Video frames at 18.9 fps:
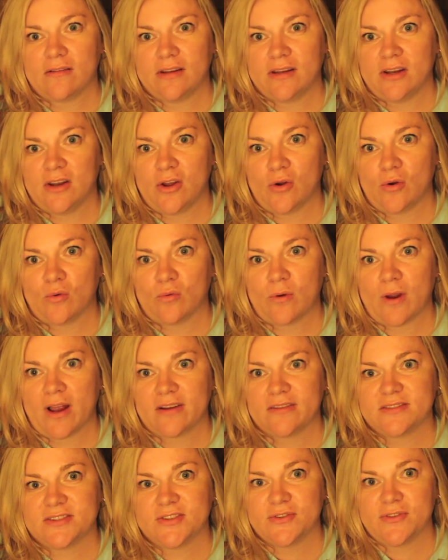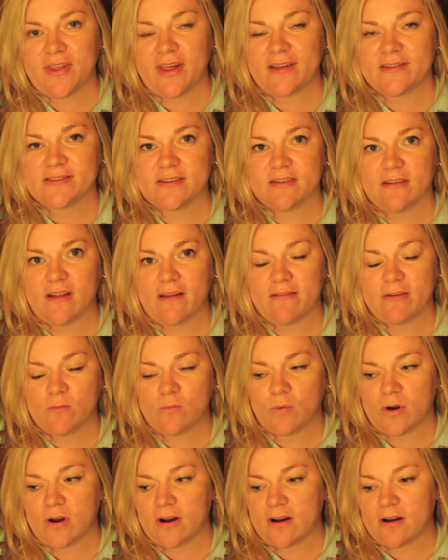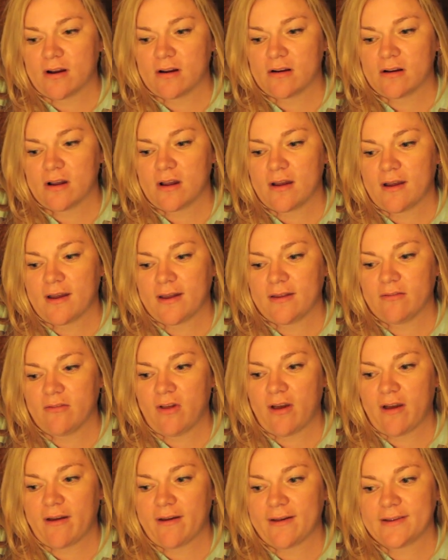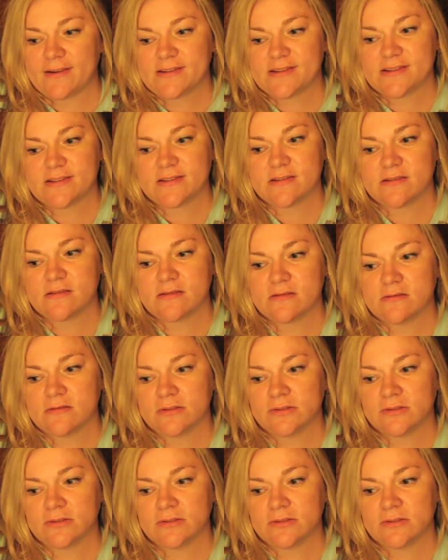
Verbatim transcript: you know, around 2011 where I lost